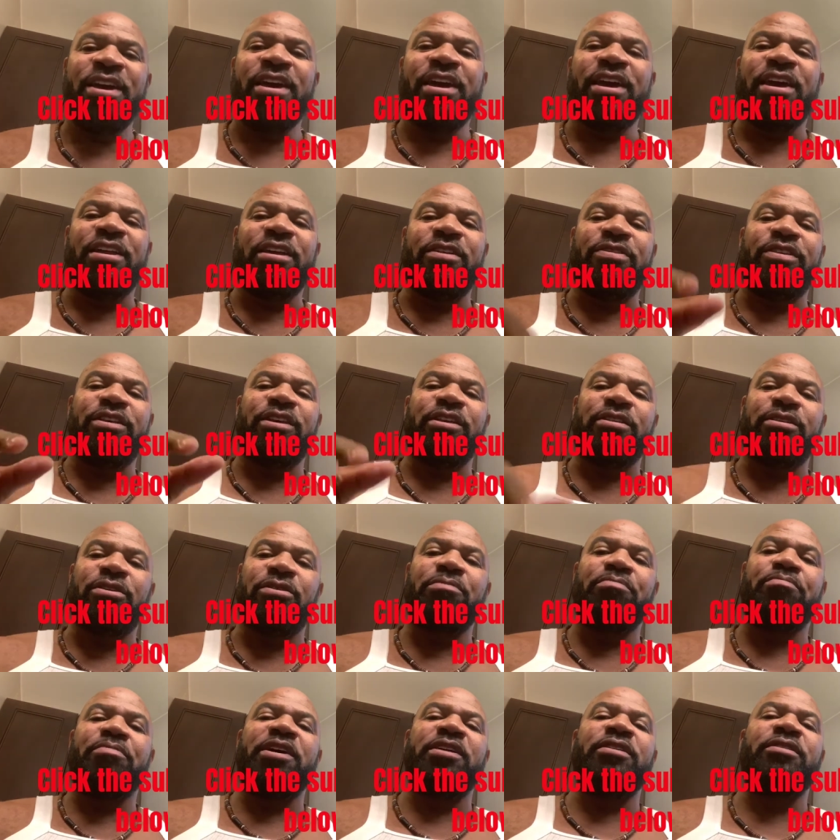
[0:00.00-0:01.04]
And hit the
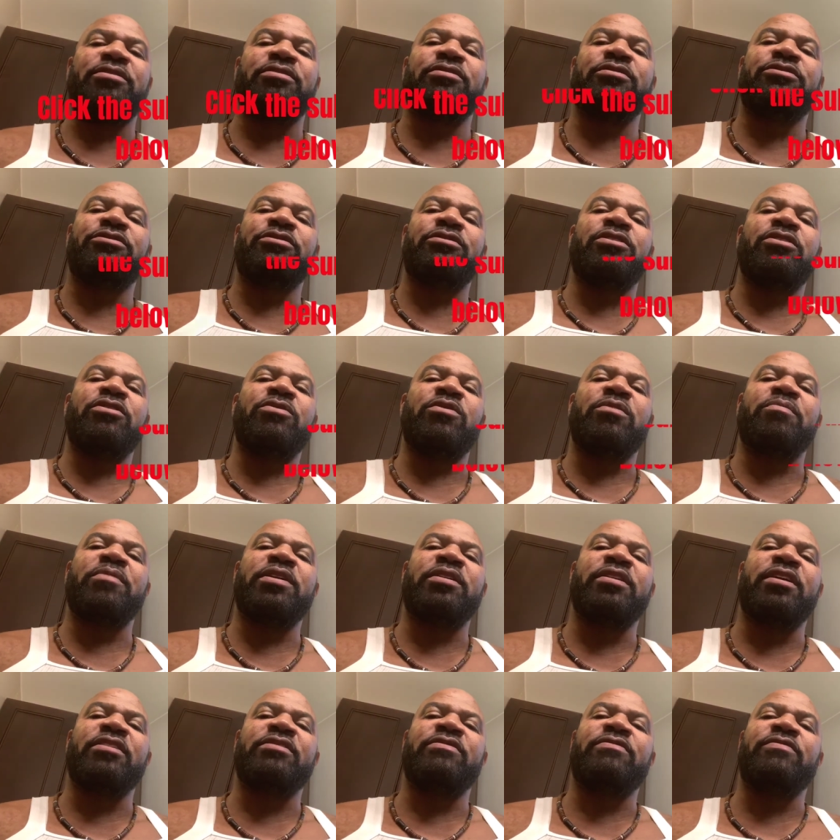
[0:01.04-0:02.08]
alert button to know when my
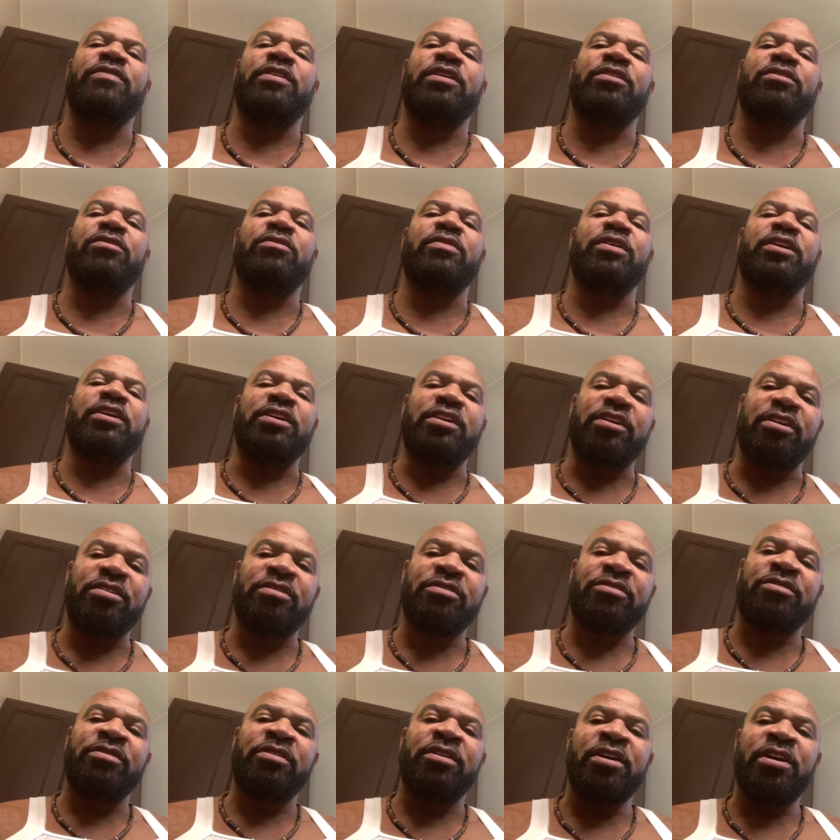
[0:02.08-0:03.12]
next video
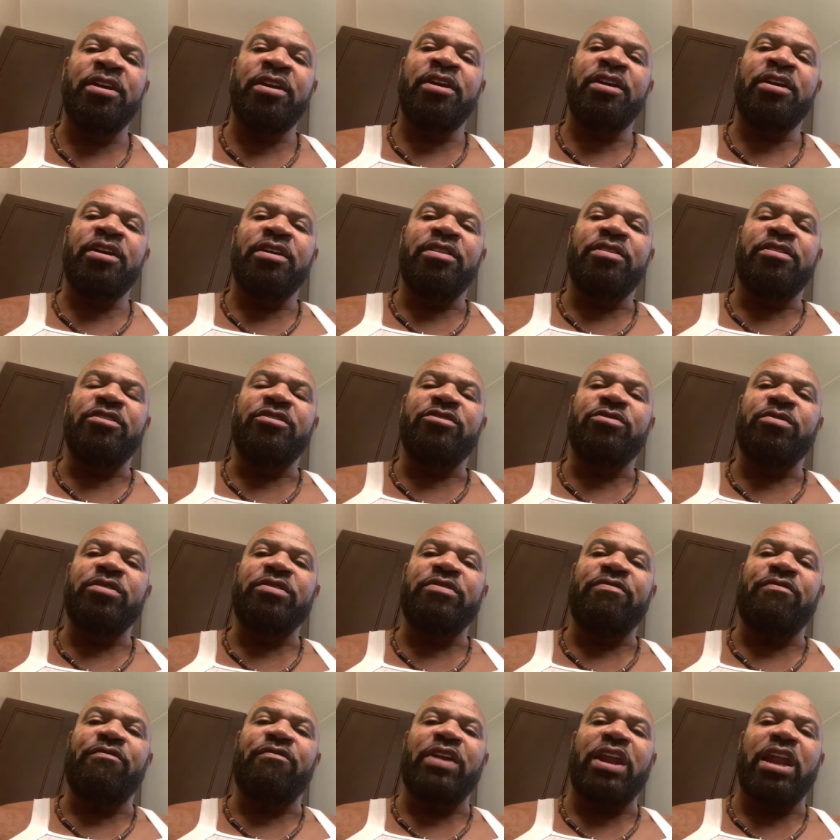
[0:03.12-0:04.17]
is. This was
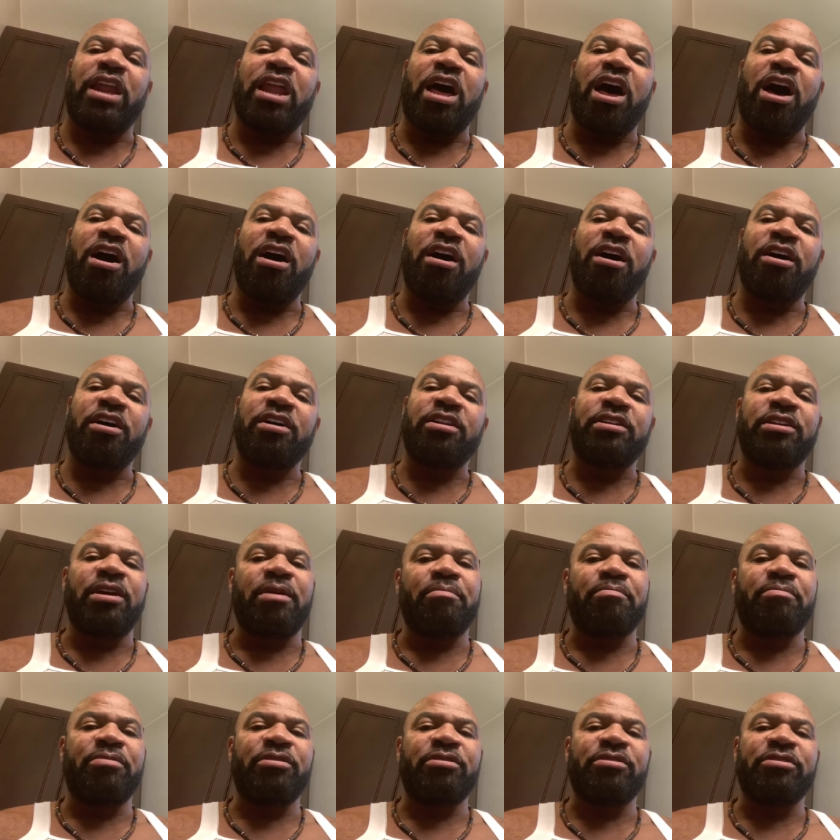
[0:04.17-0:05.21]
vlog
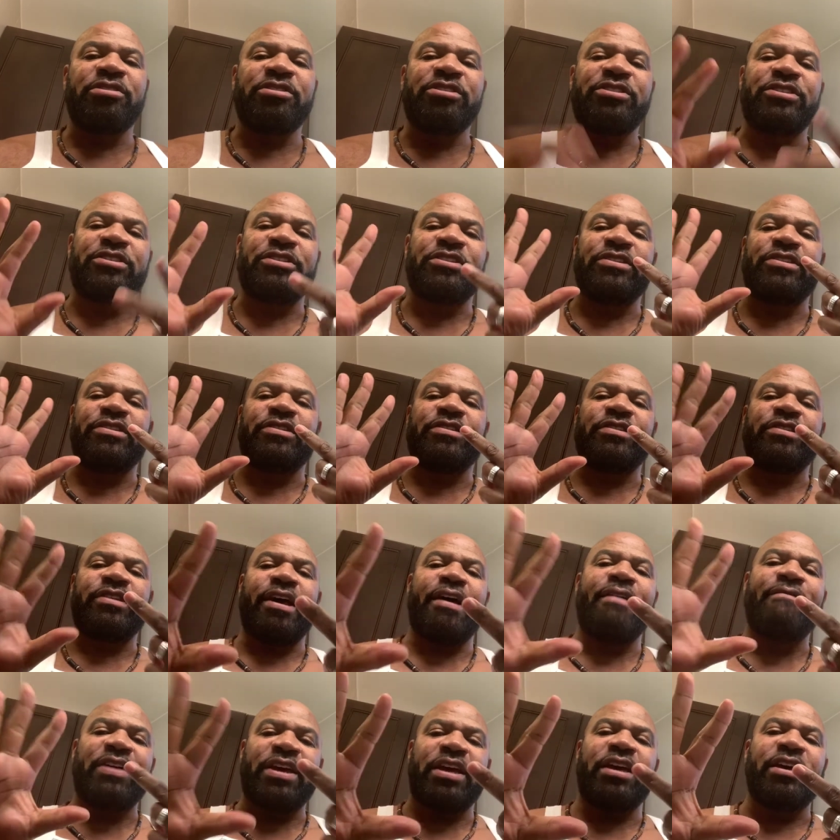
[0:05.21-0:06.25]
number
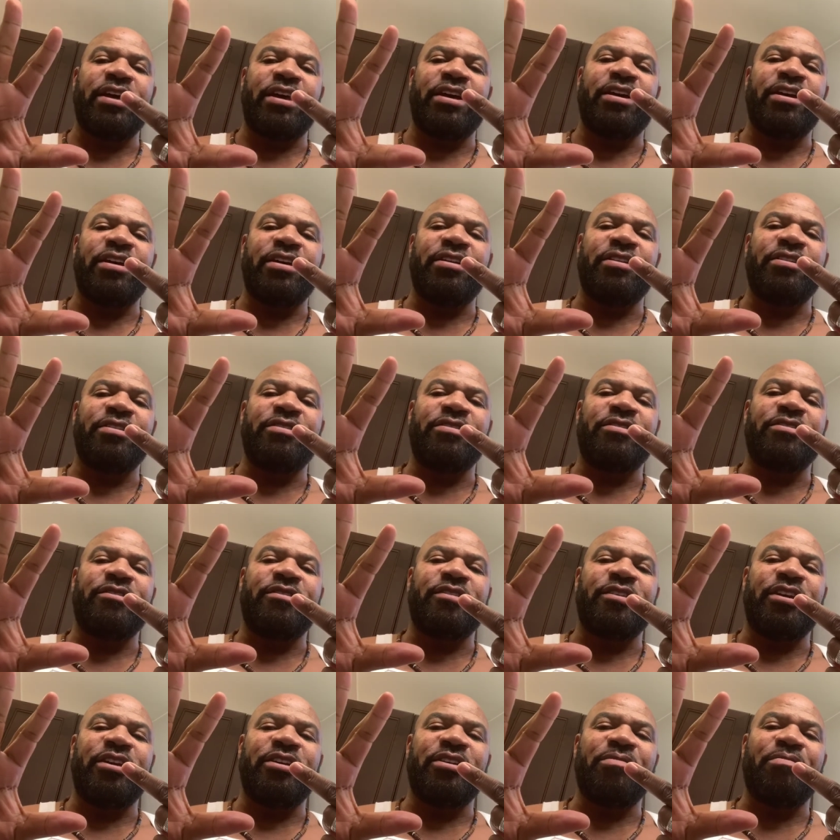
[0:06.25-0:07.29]
seven.
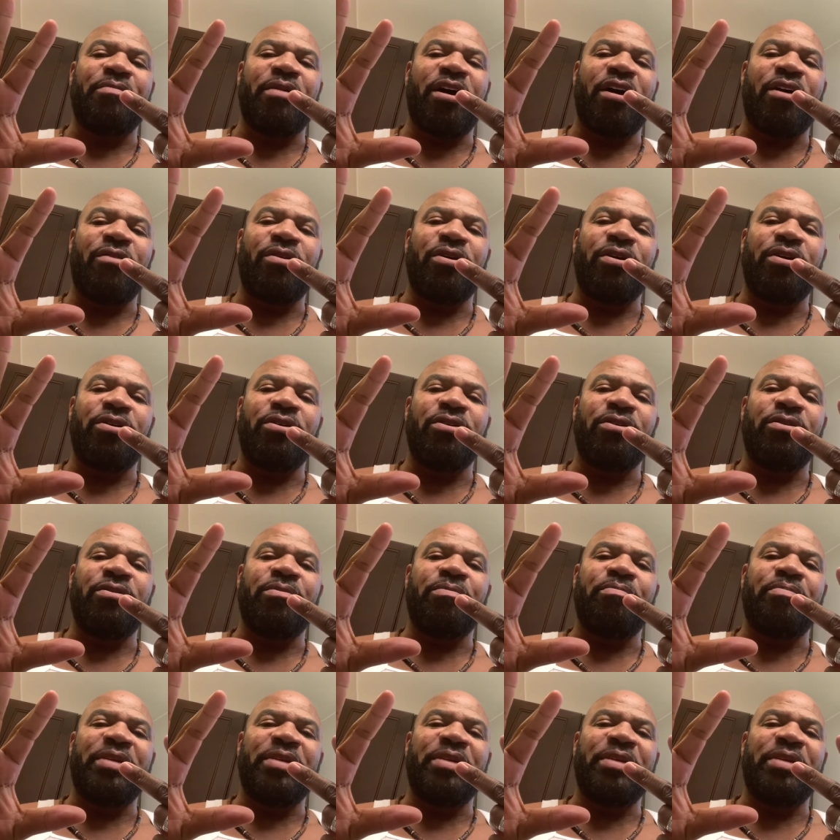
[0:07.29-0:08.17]
See you tomorrow.